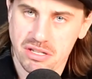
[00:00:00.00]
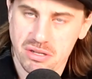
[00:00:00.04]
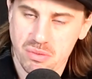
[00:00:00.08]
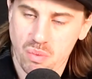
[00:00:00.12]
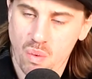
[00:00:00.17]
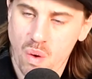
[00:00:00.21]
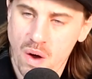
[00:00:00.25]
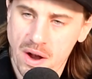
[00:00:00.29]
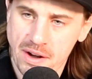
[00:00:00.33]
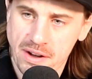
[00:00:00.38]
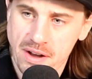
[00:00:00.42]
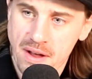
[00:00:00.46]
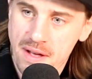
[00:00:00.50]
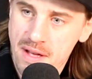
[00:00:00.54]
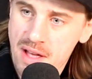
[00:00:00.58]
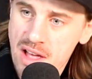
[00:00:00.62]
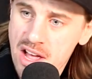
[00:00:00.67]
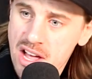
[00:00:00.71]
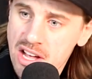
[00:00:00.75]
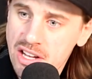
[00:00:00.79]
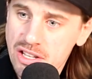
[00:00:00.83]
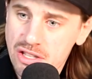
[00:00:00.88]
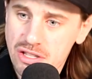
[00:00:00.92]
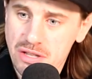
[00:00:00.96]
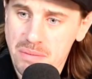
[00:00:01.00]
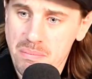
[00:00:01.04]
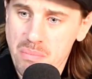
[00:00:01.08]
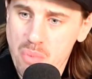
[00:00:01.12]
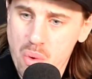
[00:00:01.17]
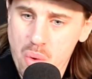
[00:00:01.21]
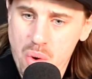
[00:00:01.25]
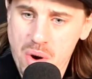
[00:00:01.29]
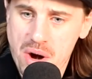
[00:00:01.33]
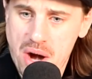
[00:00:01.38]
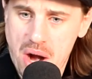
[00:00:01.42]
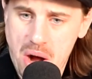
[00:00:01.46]
want some
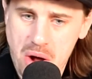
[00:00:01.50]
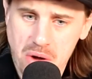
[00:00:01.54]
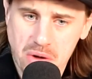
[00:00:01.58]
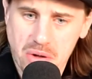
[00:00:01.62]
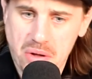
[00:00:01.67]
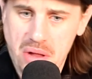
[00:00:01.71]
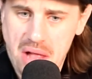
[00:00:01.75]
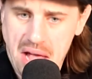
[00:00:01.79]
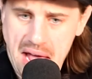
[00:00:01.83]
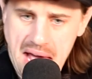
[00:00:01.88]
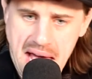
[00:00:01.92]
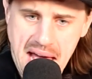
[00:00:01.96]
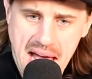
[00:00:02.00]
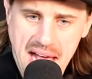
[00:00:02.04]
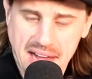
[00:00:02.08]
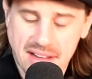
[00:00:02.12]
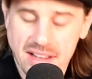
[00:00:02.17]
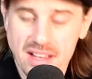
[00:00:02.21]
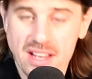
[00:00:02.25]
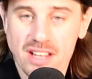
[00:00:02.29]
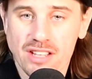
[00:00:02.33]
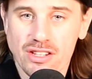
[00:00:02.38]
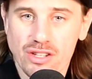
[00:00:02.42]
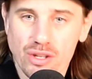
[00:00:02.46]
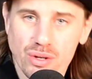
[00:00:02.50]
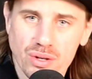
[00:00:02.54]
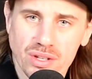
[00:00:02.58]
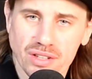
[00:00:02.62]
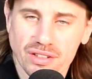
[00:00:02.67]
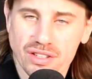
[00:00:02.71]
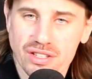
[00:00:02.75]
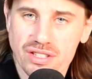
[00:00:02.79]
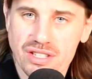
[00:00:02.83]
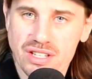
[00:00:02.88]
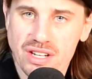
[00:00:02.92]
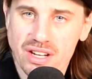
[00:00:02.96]
more Uncle Hack, you can
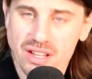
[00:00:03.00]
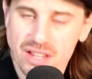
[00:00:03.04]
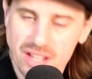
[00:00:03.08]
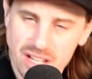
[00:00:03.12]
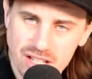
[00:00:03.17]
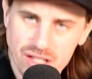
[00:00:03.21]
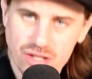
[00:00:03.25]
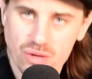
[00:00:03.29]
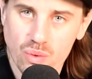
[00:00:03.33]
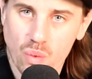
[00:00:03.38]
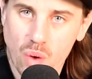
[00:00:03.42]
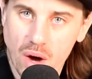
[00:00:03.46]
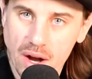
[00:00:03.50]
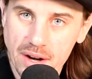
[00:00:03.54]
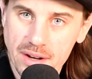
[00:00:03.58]
listen to this